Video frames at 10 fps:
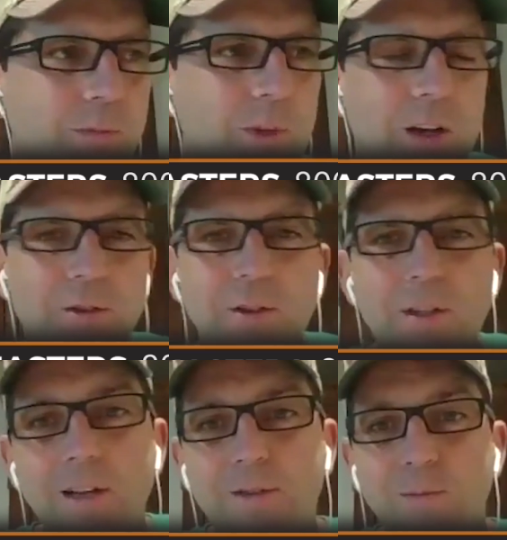I should have
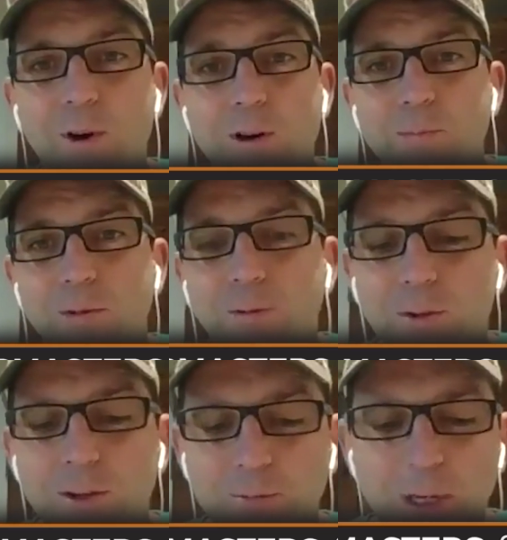gotten some water before
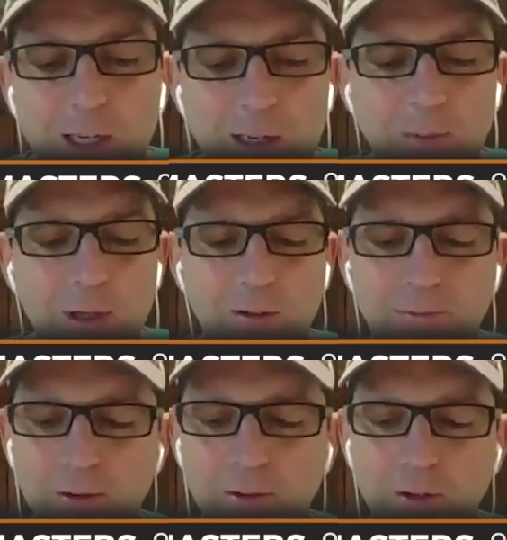this meeting. I've been on the
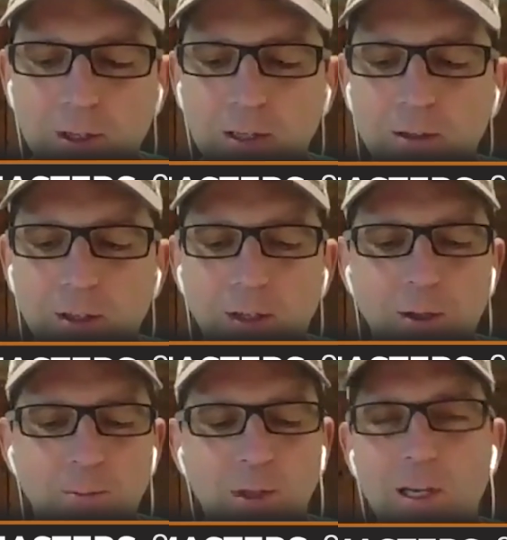phone all day.
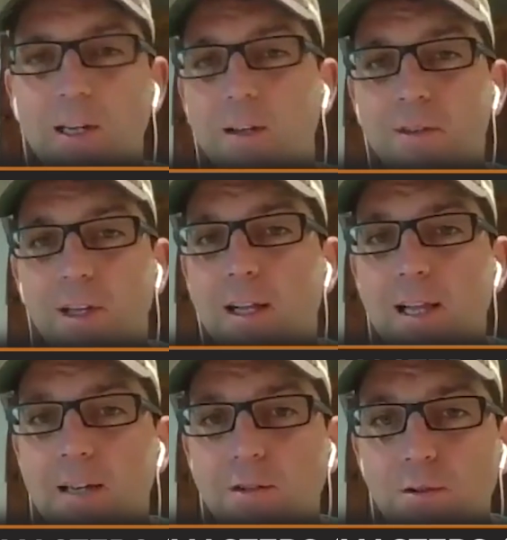But like I said, I
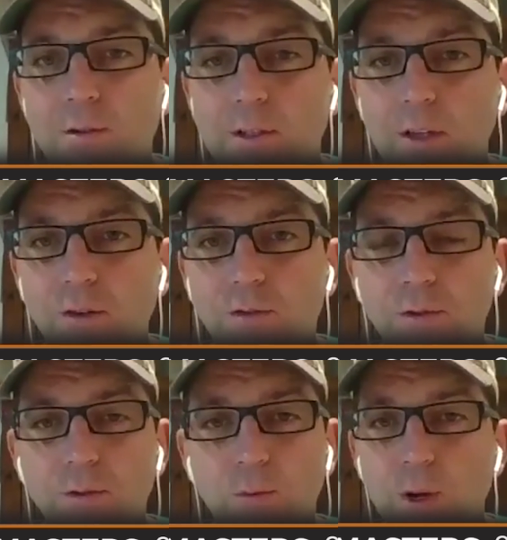like doing these
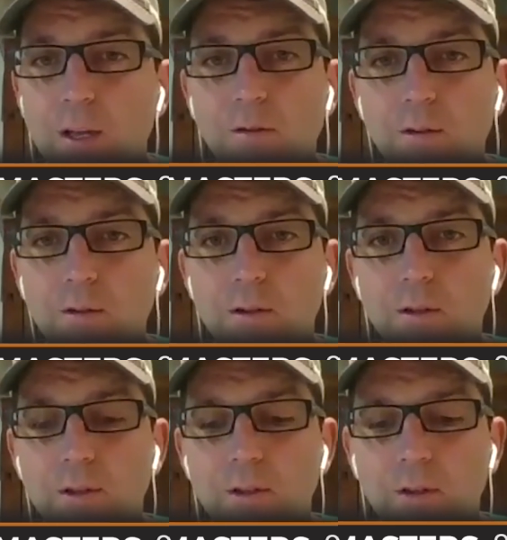when
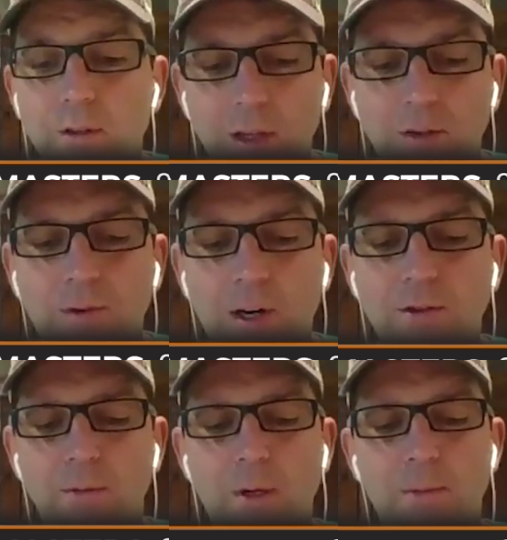it's fresh
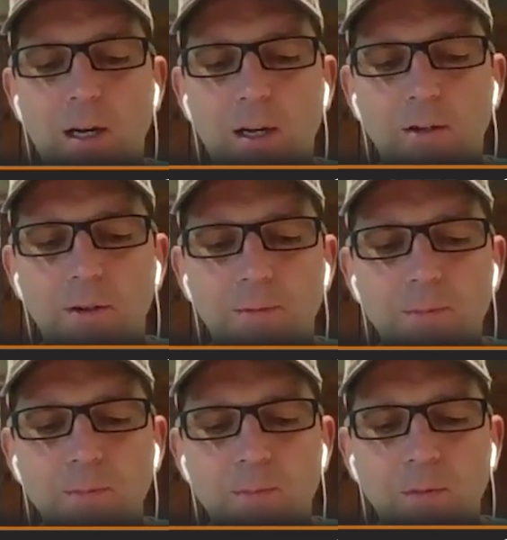on my mind.
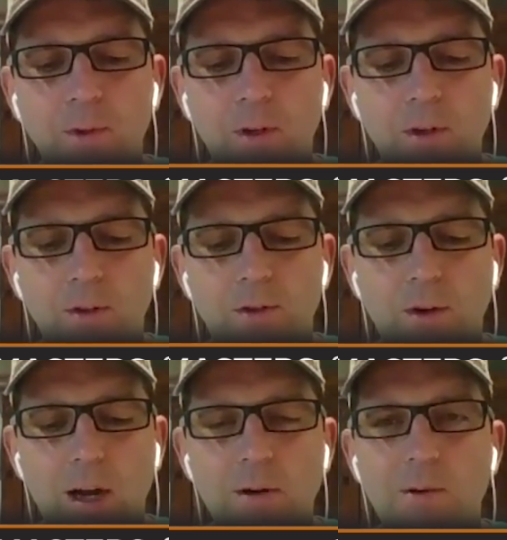So
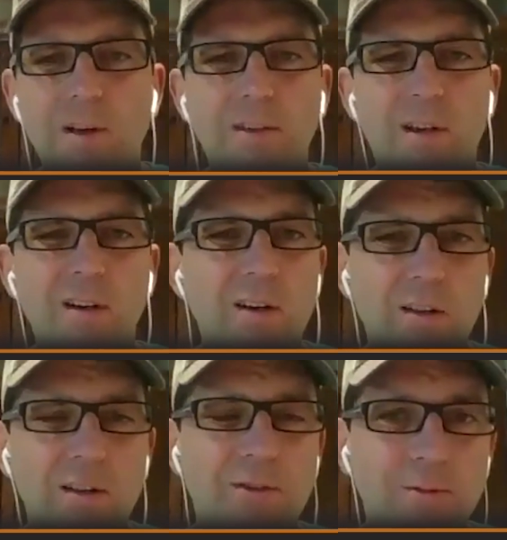I don't want to dog all
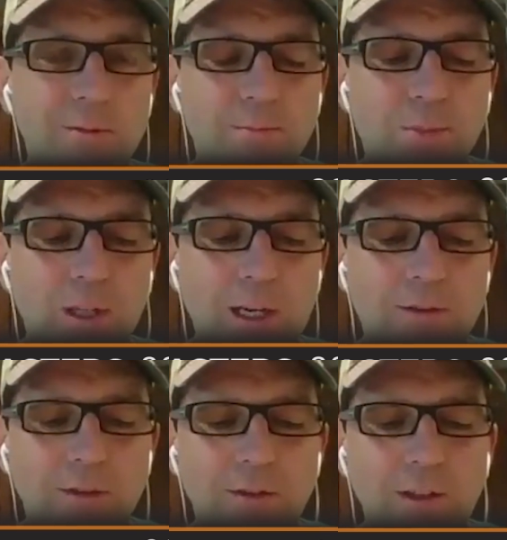these
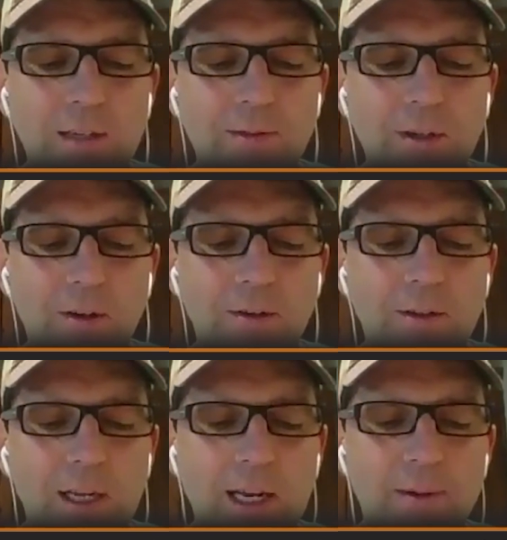places and give you all their
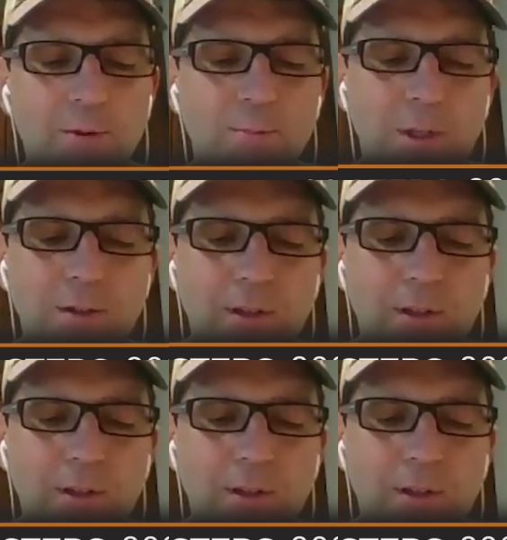names, but